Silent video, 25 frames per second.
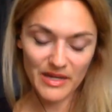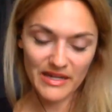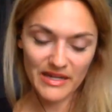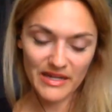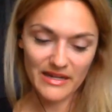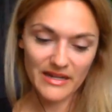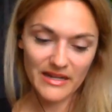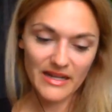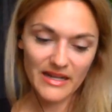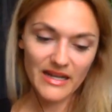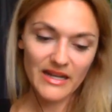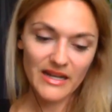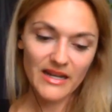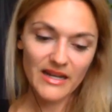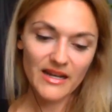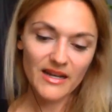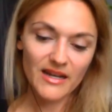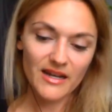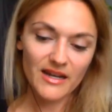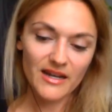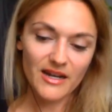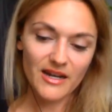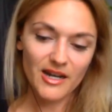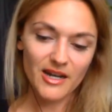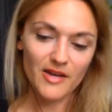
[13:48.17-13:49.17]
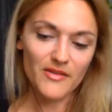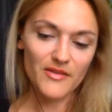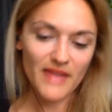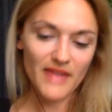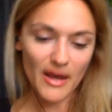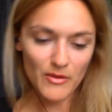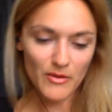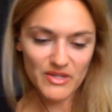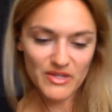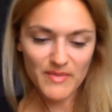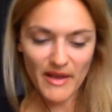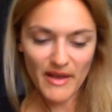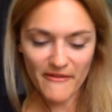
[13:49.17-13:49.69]
But
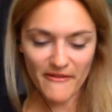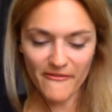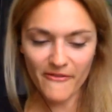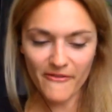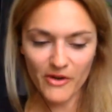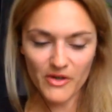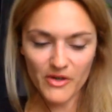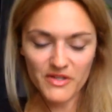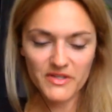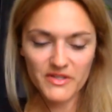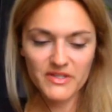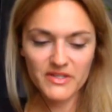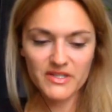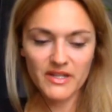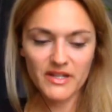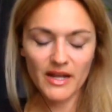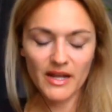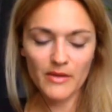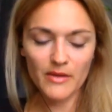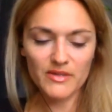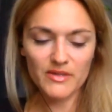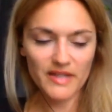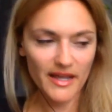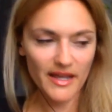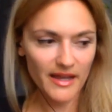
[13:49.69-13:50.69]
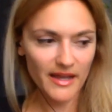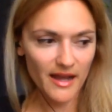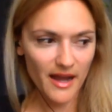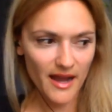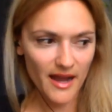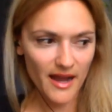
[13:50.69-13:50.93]
that was my first, I was like,